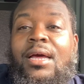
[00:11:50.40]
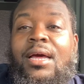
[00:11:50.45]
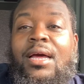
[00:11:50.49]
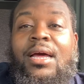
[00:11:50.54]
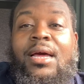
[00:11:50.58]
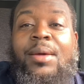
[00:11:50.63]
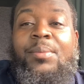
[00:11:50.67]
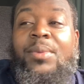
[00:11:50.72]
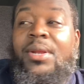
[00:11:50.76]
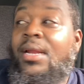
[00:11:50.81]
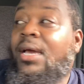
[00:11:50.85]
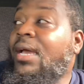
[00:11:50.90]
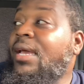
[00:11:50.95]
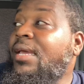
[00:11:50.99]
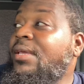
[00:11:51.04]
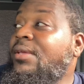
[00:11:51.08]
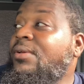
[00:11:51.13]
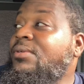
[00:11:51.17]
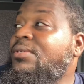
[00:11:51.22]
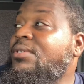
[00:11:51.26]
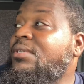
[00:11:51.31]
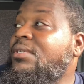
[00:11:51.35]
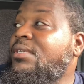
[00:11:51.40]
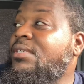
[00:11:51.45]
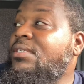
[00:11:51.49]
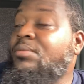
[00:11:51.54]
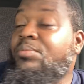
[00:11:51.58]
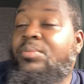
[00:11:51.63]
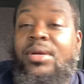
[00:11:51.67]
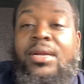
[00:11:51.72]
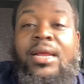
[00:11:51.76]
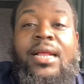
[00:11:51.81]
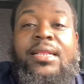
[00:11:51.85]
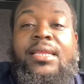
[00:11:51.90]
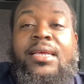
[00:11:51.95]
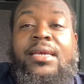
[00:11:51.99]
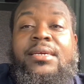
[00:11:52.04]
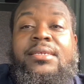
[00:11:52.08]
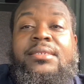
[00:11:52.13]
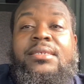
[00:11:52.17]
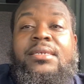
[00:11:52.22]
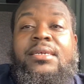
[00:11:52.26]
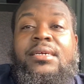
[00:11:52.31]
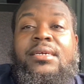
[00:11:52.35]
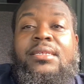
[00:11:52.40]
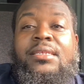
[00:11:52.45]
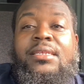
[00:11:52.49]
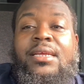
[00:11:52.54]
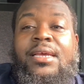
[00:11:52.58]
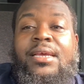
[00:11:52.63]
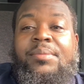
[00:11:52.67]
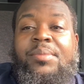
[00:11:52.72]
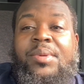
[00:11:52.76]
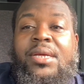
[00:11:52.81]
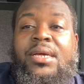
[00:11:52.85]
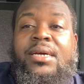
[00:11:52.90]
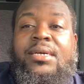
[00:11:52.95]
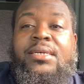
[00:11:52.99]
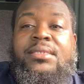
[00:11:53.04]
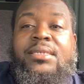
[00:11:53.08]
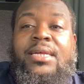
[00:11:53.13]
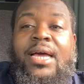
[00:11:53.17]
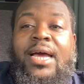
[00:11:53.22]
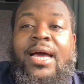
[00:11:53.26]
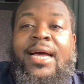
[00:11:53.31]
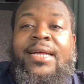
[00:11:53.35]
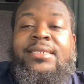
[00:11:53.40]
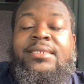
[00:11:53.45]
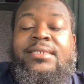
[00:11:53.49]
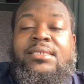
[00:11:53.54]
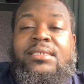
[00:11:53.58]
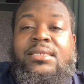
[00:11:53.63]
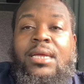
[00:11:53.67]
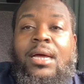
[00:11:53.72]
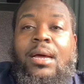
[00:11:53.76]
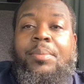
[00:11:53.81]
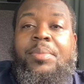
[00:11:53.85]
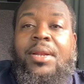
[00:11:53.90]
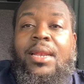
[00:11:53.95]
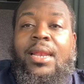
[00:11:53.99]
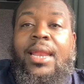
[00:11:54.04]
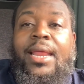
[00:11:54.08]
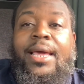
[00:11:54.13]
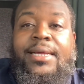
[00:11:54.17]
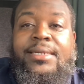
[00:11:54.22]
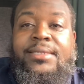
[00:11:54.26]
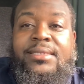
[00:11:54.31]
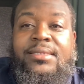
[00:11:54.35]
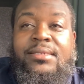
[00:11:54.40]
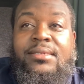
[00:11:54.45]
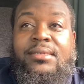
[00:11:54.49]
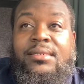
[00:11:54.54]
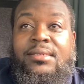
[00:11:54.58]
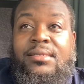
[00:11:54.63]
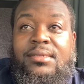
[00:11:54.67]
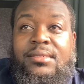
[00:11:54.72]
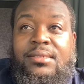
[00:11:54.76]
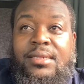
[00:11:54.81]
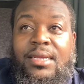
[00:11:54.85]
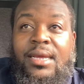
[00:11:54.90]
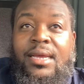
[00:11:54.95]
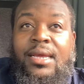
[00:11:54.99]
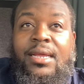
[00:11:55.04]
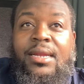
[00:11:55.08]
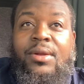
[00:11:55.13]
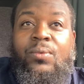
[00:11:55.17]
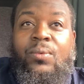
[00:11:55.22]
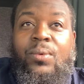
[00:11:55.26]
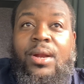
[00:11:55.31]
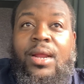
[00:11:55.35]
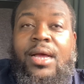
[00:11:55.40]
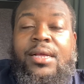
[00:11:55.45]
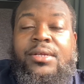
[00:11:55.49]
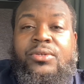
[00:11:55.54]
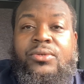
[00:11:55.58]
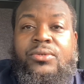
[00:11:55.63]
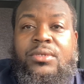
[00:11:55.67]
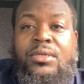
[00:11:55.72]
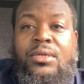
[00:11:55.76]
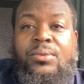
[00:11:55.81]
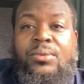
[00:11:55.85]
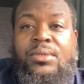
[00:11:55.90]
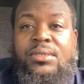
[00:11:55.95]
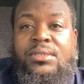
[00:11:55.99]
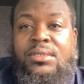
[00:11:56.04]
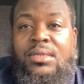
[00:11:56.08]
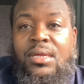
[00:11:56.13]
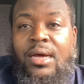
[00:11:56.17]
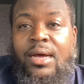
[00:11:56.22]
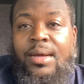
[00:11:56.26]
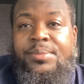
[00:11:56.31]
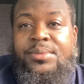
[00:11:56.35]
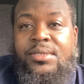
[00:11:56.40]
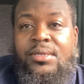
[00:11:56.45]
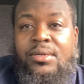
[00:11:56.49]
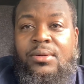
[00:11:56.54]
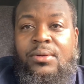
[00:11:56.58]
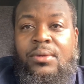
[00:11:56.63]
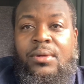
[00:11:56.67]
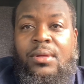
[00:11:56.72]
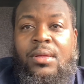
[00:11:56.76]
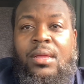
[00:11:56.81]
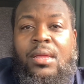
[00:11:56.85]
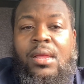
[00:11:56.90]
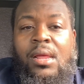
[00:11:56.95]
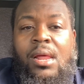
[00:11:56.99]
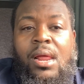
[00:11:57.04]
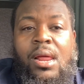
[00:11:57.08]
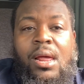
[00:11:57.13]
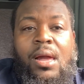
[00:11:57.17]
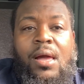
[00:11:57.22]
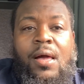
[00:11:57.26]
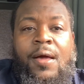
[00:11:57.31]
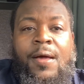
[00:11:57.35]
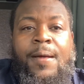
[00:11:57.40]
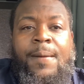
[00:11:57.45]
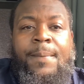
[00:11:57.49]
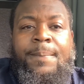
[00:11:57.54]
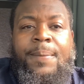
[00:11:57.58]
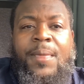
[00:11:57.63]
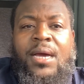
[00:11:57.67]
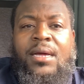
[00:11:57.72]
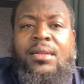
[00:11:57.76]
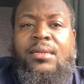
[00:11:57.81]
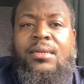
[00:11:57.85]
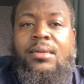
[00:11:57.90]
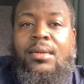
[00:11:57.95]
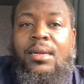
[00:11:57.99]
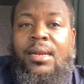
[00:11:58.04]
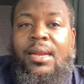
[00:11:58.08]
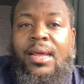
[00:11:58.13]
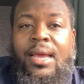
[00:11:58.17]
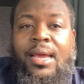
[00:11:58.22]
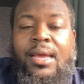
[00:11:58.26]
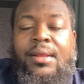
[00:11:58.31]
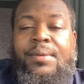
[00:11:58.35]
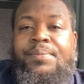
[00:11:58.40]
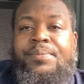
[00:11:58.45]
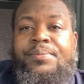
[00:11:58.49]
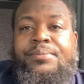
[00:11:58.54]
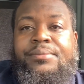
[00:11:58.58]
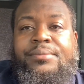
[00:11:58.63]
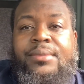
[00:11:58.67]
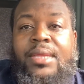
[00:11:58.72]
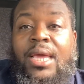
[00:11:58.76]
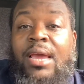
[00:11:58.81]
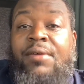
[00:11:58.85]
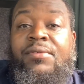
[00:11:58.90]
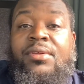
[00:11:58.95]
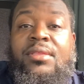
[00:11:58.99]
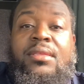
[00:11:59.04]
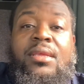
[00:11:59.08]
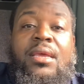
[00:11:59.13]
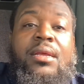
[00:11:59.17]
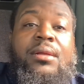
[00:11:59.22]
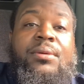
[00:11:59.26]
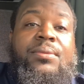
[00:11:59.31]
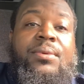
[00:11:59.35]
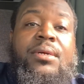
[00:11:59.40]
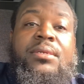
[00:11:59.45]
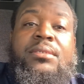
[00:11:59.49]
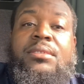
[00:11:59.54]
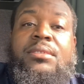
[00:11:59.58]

I mean, I ain't used to this, but I think it's a good thing because I stopped less than what I usually would stop. So other than that, everything runs